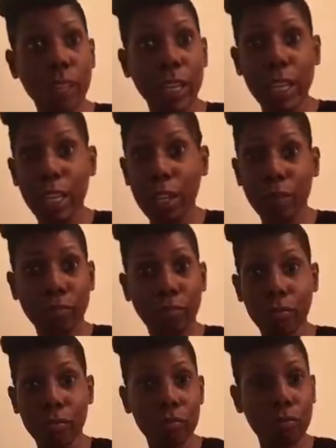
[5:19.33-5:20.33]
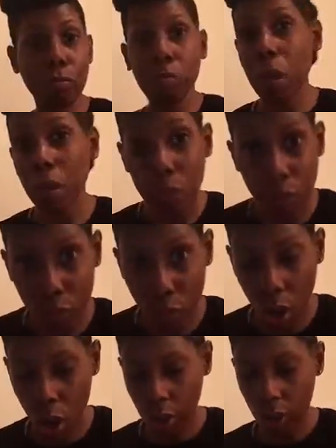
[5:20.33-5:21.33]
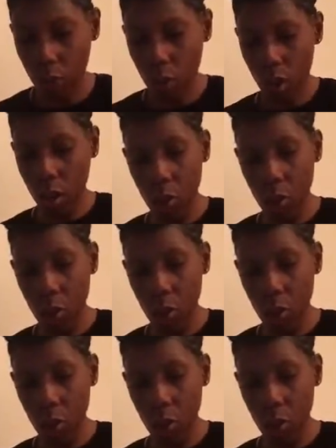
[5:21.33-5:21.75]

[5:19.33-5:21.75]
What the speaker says: eating menu calls for.